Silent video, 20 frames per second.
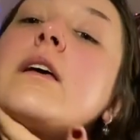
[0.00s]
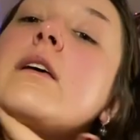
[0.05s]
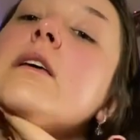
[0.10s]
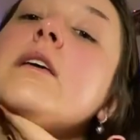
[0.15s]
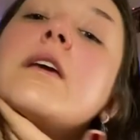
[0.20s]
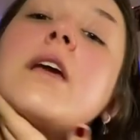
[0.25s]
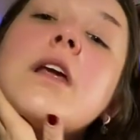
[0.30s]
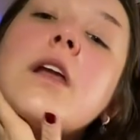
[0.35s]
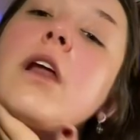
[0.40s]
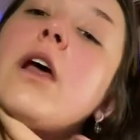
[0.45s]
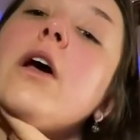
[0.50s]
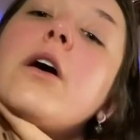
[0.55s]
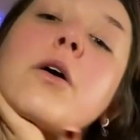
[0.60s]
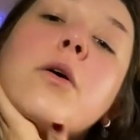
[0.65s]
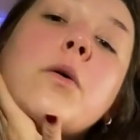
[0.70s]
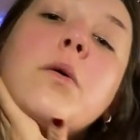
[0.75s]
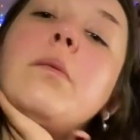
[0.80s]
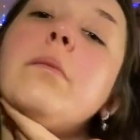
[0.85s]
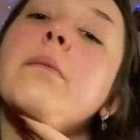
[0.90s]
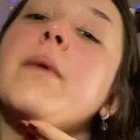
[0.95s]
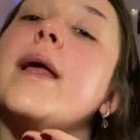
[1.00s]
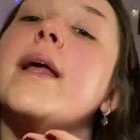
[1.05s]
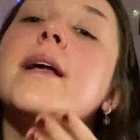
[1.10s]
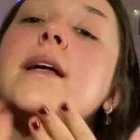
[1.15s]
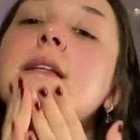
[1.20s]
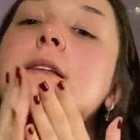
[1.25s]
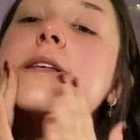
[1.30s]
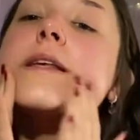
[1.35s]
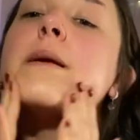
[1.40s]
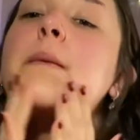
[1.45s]
you know, make it
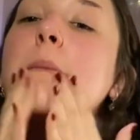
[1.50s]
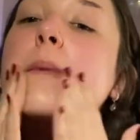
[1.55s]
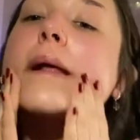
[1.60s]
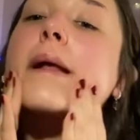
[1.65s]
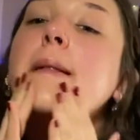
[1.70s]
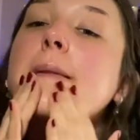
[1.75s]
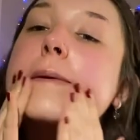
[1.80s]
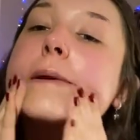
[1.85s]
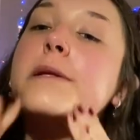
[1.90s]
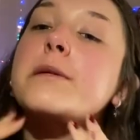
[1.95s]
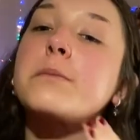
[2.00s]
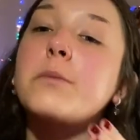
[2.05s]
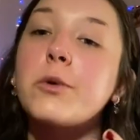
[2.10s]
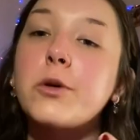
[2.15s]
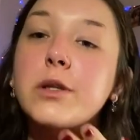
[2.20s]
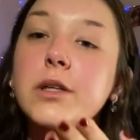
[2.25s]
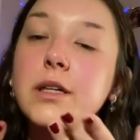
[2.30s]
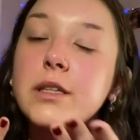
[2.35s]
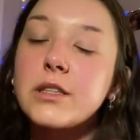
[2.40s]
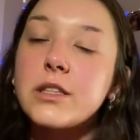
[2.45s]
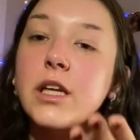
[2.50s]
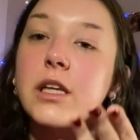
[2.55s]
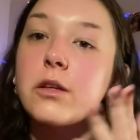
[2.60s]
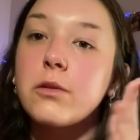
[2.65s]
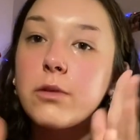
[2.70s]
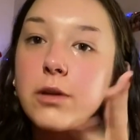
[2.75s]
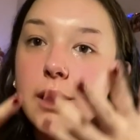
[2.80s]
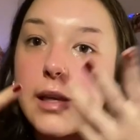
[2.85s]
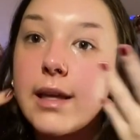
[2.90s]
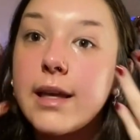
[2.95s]
seem like there's more. There
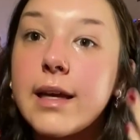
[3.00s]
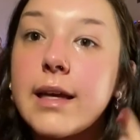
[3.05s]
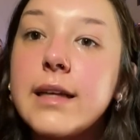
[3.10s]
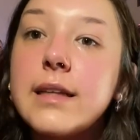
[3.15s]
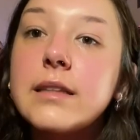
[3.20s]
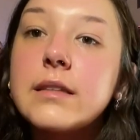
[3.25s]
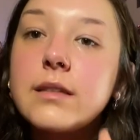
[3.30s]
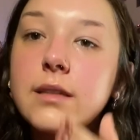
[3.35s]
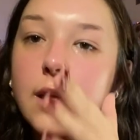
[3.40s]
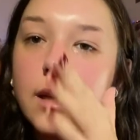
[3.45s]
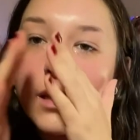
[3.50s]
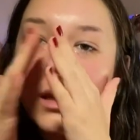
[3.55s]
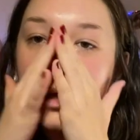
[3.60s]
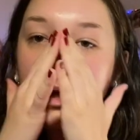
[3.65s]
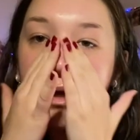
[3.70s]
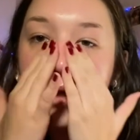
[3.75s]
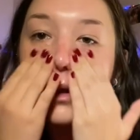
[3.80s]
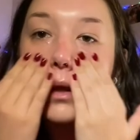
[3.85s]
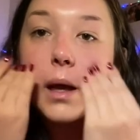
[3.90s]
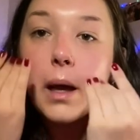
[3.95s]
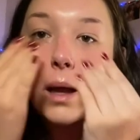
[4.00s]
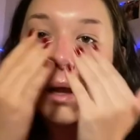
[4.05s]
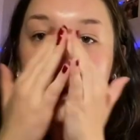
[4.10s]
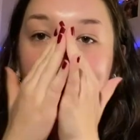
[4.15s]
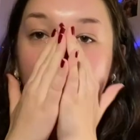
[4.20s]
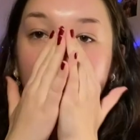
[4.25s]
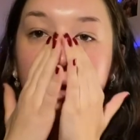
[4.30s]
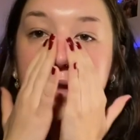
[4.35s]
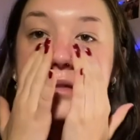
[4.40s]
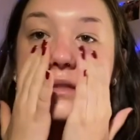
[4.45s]
genuinely is a
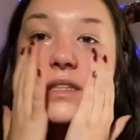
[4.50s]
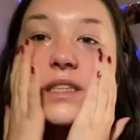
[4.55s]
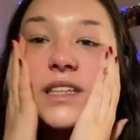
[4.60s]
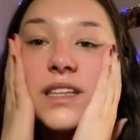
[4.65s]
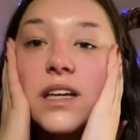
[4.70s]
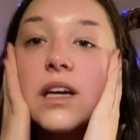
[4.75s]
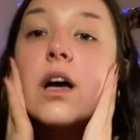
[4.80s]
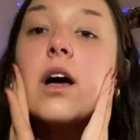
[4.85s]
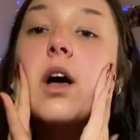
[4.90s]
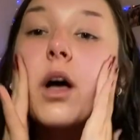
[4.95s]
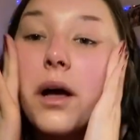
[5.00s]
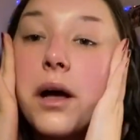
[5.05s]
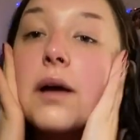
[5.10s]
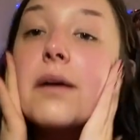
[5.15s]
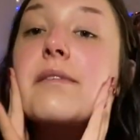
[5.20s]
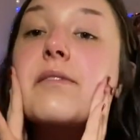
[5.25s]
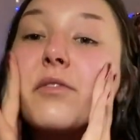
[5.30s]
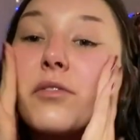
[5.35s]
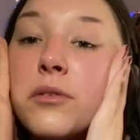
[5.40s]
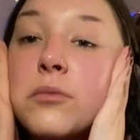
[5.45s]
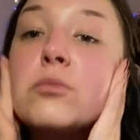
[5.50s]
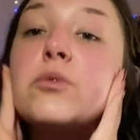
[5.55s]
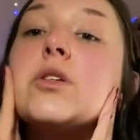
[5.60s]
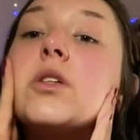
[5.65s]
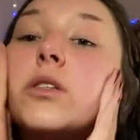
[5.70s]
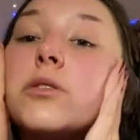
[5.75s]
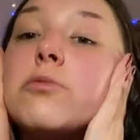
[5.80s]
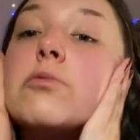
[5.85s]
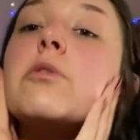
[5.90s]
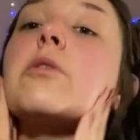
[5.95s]
lot from
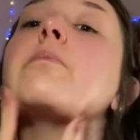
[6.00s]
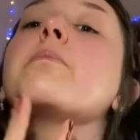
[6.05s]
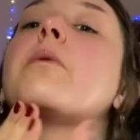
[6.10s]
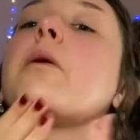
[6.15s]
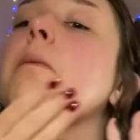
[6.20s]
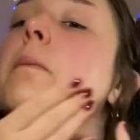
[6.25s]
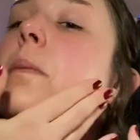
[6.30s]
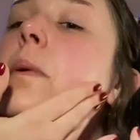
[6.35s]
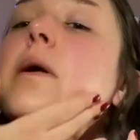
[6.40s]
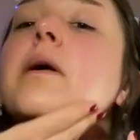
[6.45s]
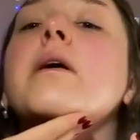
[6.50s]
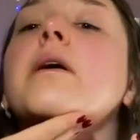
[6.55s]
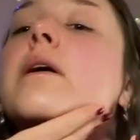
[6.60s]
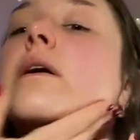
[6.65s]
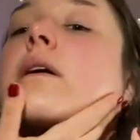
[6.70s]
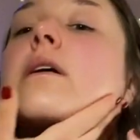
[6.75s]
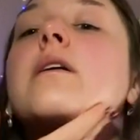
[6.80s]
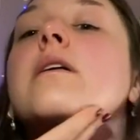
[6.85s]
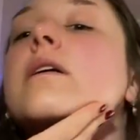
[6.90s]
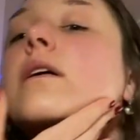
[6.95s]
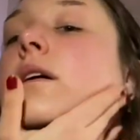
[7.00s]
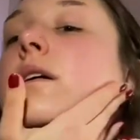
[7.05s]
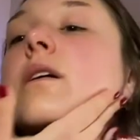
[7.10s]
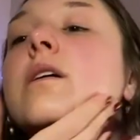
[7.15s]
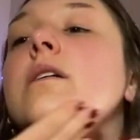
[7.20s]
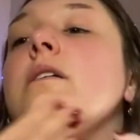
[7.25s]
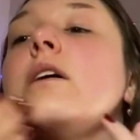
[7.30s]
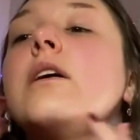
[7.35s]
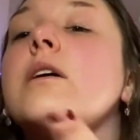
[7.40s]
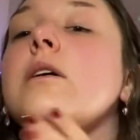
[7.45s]
just one pump.
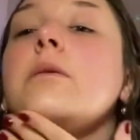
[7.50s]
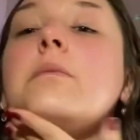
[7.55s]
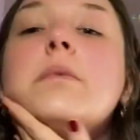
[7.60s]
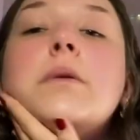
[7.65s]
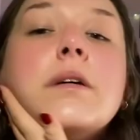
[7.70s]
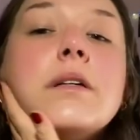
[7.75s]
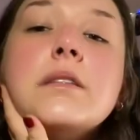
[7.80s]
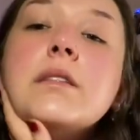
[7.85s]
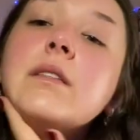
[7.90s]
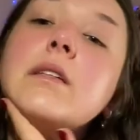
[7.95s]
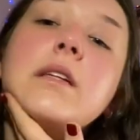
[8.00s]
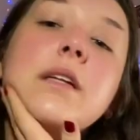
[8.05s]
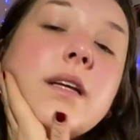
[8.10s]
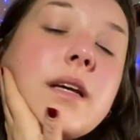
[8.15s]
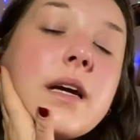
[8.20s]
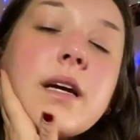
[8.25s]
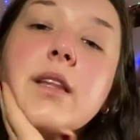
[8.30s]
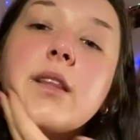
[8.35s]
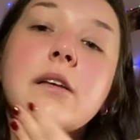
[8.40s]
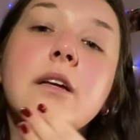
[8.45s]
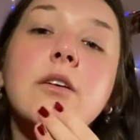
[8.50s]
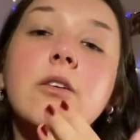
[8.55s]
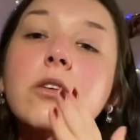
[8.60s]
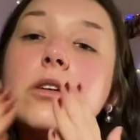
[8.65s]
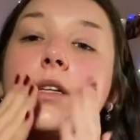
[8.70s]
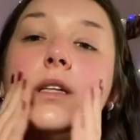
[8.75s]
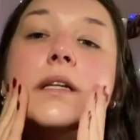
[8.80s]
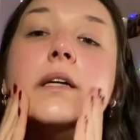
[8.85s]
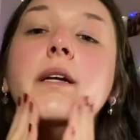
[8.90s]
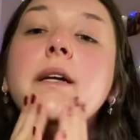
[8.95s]
Personally, I think
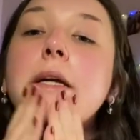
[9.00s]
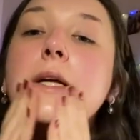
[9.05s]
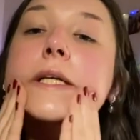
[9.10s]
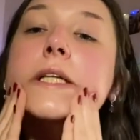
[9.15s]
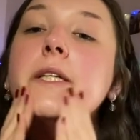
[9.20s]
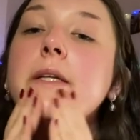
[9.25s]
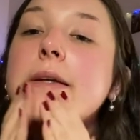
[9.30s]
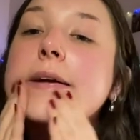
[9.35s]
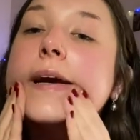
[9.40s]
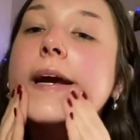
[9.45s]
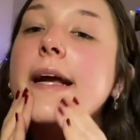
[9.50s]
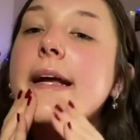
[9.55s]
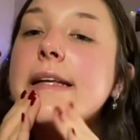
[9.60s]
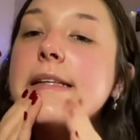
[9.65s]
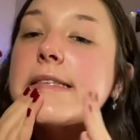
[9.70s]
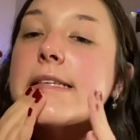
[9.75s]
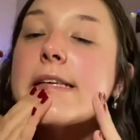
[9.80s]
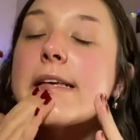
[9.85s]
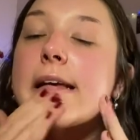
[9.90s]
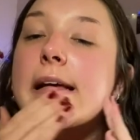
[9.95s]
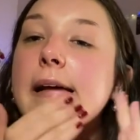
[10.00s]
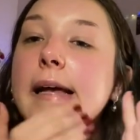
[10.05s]
Ordinary is great.